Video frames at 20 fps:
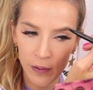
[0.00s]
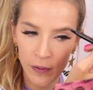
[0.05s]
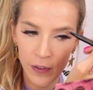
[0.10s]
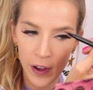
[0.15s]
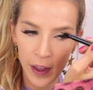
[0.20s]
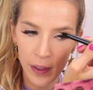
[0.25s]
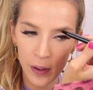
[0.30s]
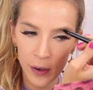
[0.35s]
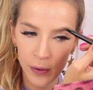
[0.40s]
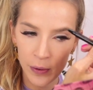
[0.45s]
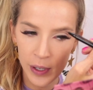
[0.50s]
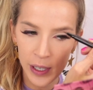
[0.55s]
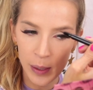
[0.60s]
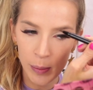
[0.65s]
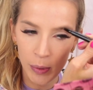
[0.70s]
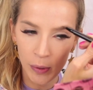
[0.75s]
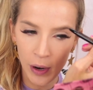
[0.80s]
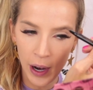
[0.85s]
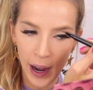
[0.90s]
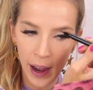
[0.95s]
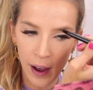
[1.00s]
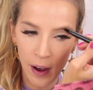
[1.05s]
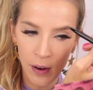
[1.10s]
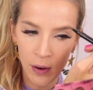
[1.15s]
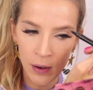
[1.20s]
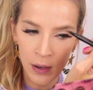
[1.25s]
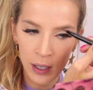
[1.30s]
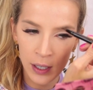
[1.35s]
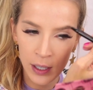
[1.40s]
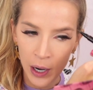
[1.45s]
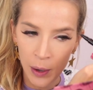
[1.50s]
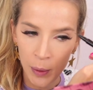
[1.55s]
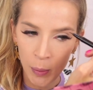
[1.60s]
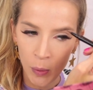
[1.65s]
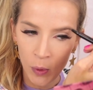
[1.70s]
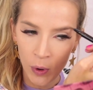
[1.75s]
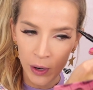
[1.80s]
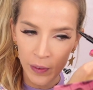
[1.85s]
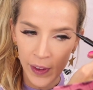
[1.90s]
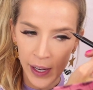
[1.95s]
feathery brow and a
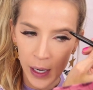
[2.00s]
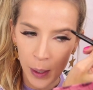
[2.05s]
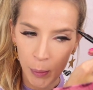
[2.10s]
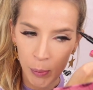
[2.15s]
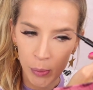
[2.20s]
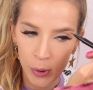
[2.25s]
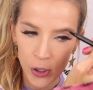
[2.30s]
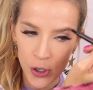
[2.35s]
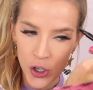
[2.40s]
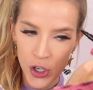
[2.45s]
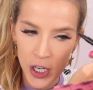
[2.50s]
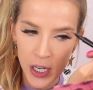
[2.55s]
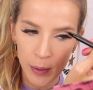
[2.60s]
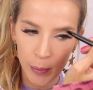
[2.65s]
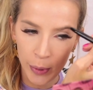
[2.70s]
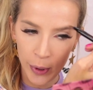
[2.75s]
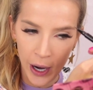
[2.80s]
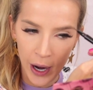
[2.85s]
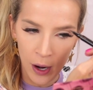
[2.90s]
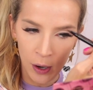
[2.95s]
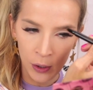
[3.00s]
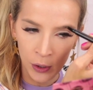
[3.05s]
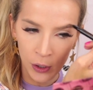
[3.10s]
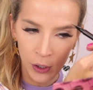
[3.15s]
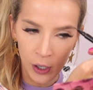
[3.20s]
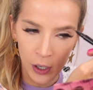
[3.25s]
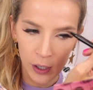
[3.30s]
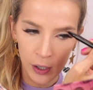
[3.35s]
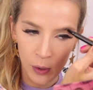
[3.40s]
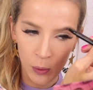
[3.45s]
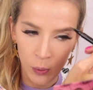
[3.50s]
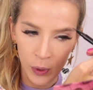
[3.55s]
more like bushy brow look,